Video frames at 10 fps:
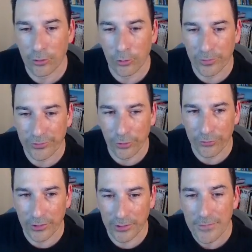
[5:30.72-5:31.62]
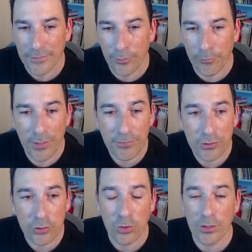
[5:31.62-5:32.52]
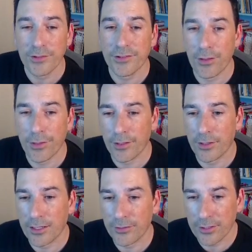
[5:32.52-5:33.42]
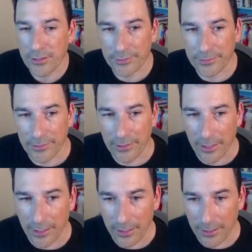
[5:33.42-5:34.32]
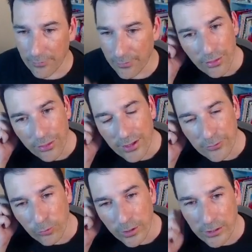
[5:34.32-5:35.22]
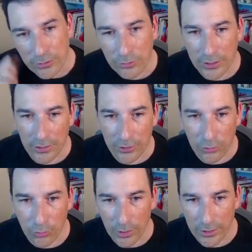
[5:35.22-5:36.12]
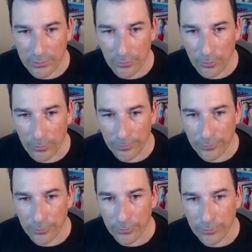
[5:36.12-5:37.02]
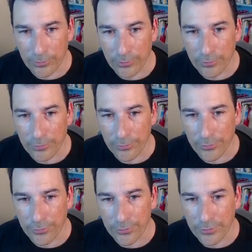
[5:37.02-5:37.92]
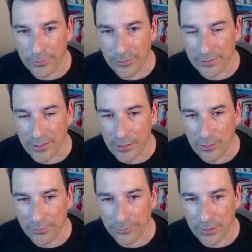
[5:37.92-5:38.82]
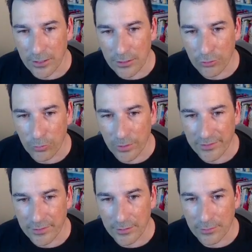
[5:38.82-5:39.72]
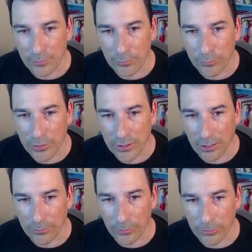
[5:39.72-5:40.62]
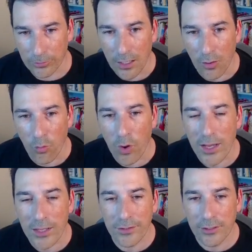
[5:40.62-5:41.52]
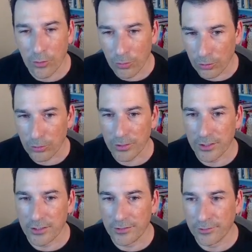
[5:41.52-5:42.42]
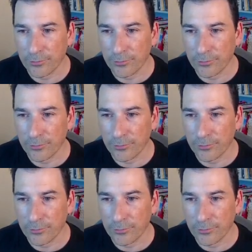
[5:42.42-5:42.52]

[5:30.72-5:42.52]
horizontally. So maybe you want something like this and that way you can create also this kind of interesting behavior. why the color is